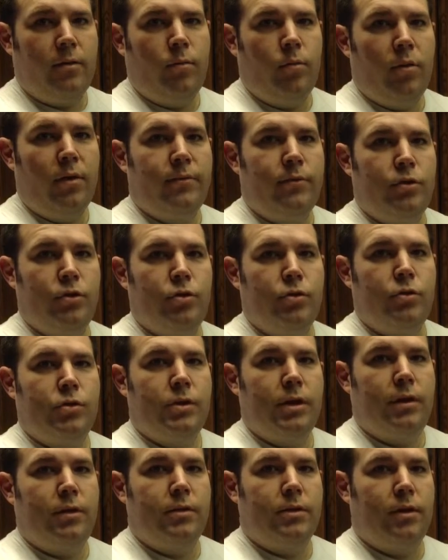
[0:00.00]
Breville juice
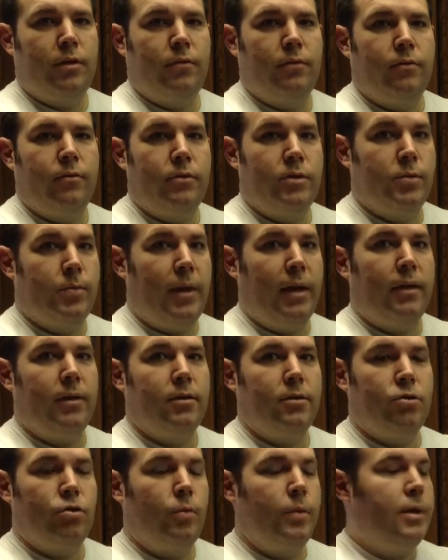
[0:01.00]
sales have spiked
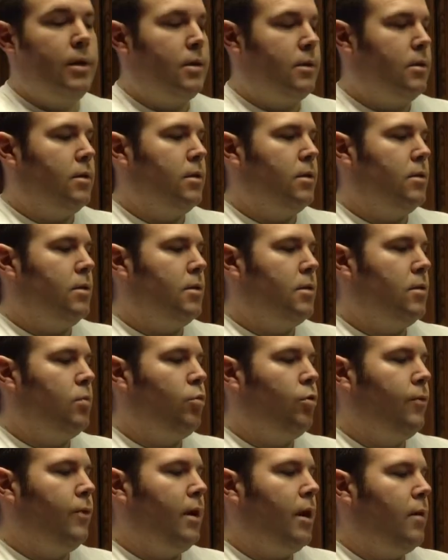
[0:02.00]
tremendously since the
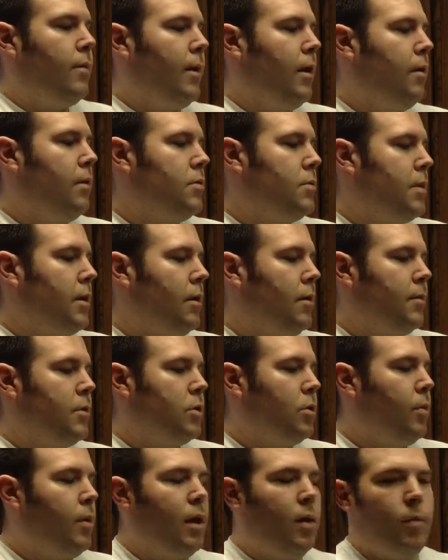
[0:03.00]
movie came out and has become so
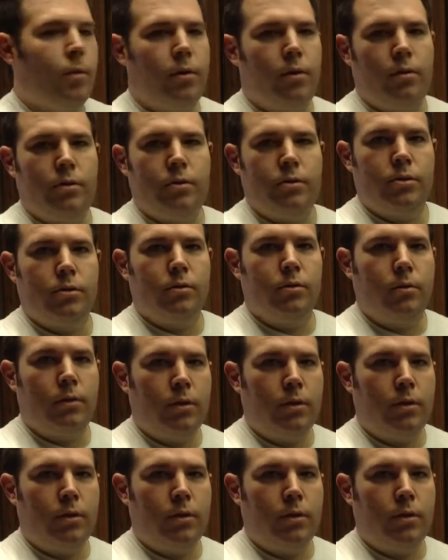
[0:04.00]
popular, so